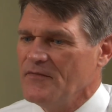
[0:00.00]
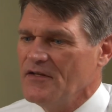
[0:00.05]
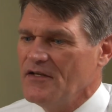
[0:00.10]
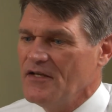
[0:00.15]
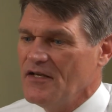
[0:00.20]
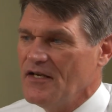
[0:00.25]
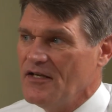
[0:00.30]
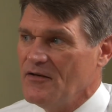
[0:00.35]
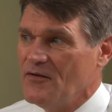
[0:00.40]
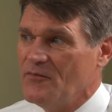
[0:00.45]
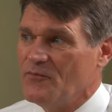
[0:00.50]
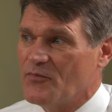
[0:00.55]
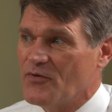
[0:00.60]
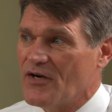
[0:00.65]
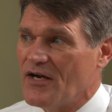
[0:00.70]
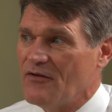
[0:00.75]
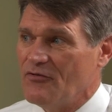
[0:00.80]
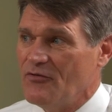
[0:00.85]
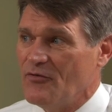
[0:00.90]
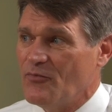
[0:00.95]
then
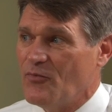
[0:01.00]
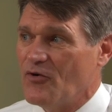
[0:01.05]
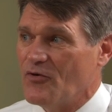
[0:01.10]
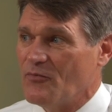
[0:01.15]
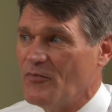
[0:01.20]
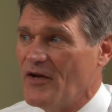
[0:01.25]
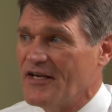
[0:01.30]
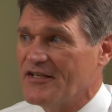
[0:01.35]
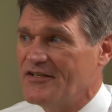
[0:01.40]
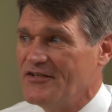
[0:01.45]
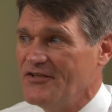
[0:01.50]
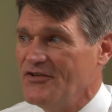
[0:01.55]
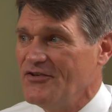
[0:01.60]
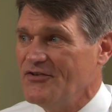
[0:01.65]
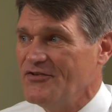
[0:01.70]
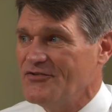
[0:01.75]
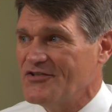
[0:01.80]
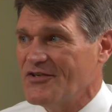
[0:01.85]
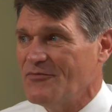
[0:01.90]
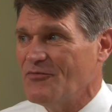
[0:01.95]
probably report back to
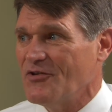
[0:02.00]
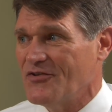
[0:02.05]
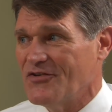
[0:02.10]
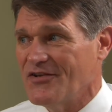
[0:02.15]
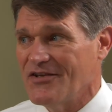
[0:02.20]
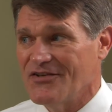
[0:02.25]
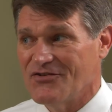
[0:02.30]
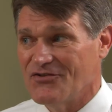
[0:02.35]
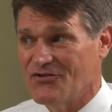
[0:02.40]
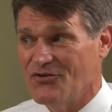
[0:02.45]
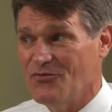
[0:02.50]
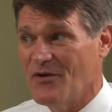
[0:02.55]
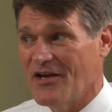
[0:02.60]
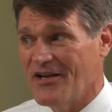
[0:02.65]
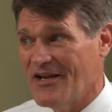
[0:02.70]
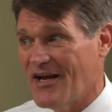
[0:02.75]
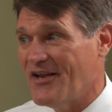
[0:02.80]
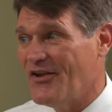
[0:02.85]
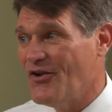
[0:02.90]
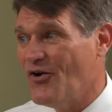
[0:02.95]
you some of the things that you may
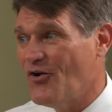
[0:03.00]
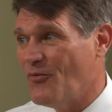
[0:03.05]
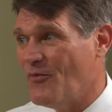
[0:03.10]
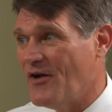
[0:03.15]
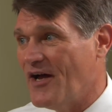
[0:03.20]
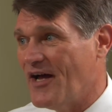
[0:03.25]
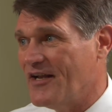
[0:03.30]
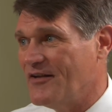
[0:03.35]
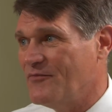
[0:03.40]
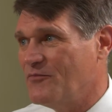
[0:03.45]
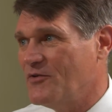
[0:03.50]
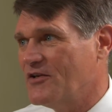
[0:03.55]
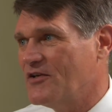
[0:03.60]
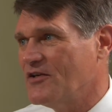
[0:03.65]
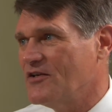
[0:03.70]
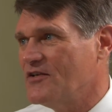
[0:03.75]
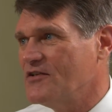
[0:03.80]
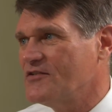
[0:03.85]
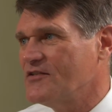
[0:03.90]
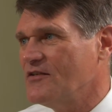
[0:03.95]
not know about it,
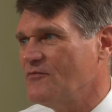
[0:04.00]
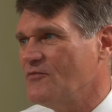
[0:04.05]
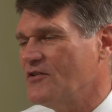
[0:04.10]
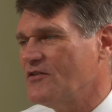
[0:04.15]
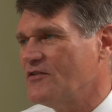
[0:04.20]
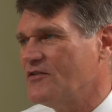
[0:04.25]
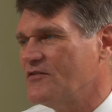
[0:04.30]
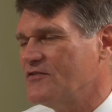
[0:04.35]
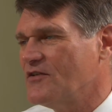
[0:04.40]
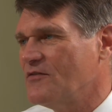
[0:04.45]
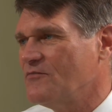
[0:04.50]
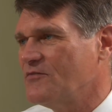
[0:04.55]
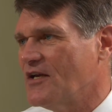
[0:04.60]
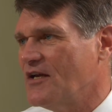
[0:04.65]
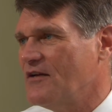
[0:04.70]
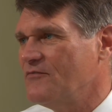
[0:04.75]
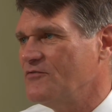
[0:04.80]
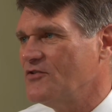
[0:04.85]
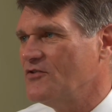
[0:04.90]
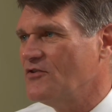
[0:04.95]
because
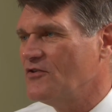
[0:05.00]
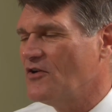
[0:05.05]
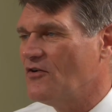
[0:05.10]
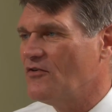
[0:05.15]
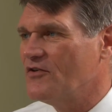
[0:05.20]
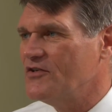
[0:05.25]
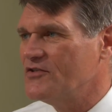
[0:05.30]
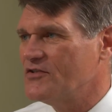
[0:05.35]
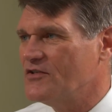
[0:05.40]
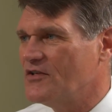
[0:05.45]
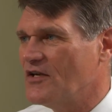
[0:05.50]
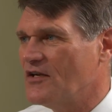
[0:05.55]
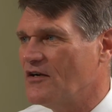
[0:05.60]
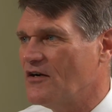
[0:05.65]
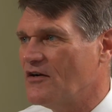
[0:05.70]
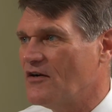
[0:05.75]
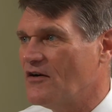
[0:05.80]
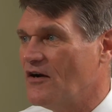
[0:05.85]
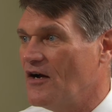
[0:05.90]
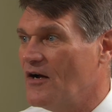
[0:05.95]
sometimes you don't always
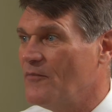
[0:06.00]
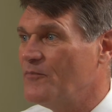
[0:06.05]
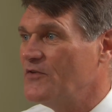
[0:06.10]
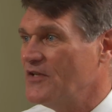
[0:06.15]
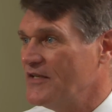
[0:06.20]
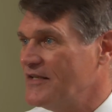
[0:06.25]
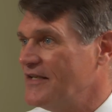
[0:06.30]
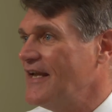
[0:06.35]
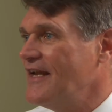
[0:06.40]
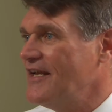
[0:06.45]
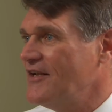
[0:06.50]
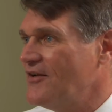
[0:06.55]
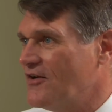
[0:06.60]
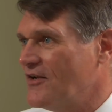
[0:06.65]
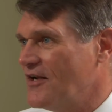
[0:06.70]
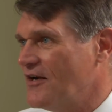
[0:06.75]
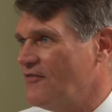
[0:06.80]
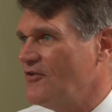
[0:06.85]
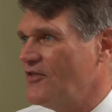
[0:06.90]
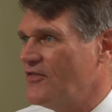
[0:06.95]
are up to date on
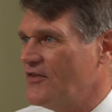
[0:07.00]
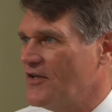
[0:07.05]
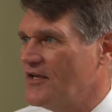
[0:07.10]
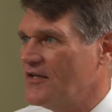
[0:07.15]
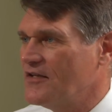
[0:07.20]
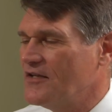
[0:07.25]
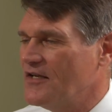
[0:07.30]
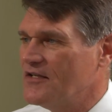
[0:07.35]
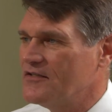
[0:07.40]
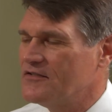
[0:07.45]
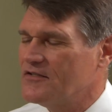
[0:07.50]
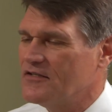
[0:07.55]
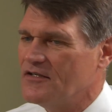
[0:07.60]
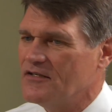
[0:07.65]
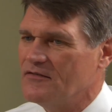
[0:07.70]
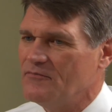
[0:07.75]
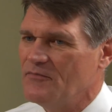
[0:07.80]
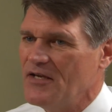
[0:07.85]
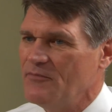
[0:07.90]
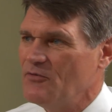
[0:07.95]
everything
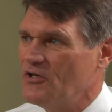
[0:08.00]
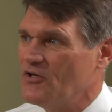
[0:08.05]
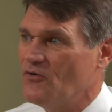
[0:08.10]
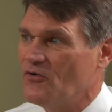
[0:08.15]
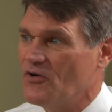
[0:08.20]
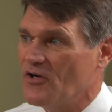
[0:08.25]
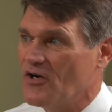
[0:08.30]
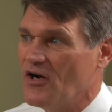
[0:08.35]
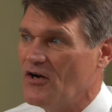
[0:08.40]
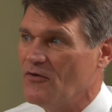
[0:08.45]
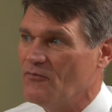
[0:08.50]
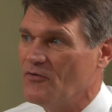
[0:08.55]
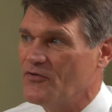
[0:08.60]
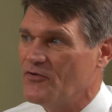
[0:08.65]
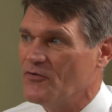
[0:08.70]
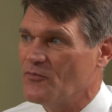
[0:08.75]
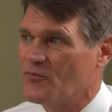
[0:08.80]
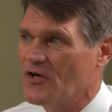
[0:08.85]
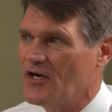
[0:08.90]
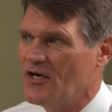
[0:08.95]
that may be going on with
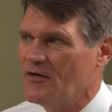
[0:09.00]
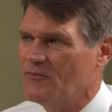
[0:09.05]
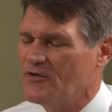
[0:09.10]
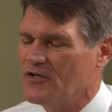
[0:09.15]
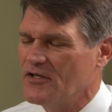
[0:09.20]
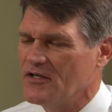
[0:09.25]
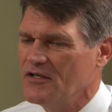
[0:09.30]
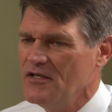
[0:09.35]
your property.